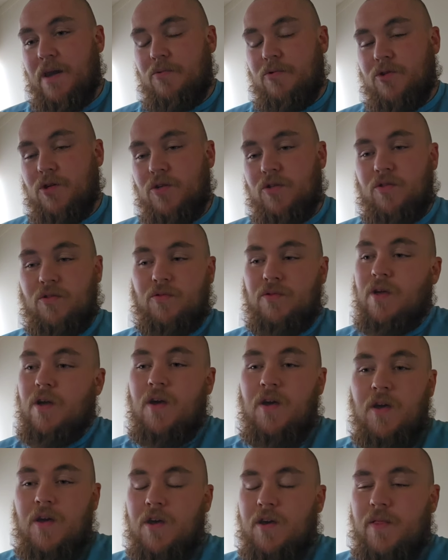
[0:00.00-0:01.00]
It was just,
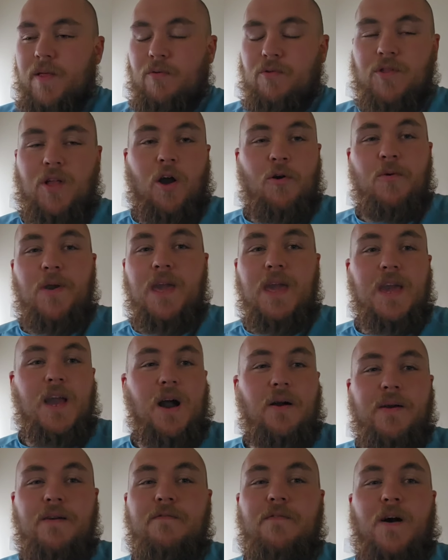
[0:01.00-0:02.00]
there was no
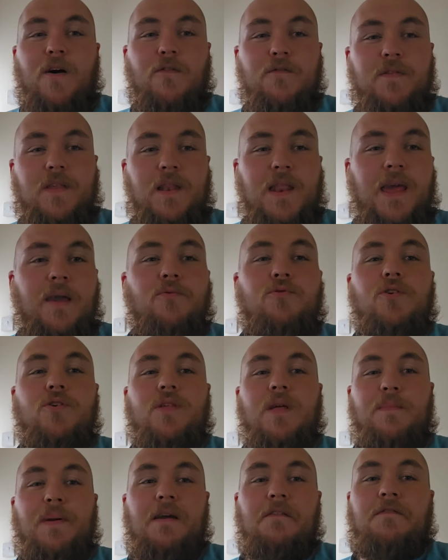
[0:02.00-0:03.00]
ego involved in it. It was
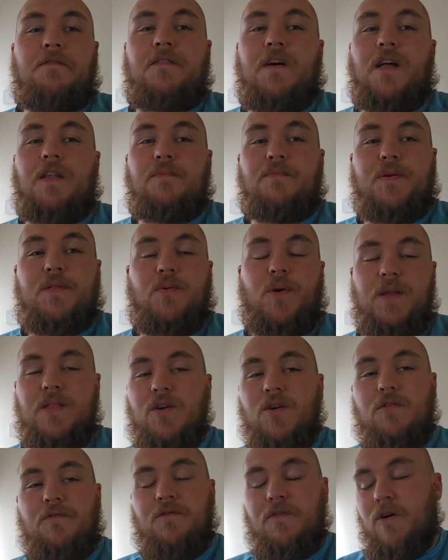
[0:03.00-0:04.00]
just a bit of fun between
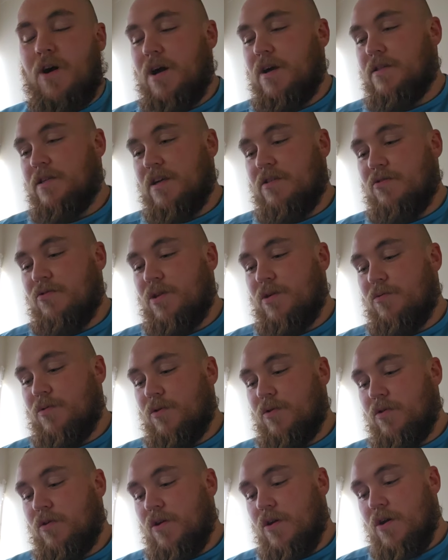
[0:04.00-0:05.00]
two fighters. That's all it
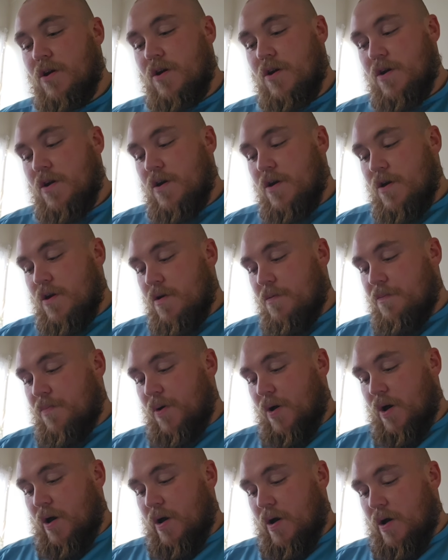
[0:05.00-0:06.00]
was.
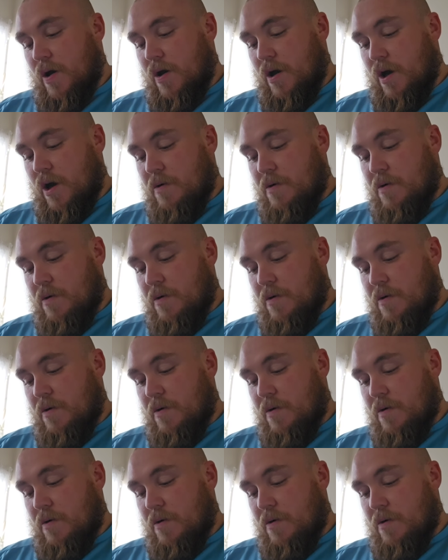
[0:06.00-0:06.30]
But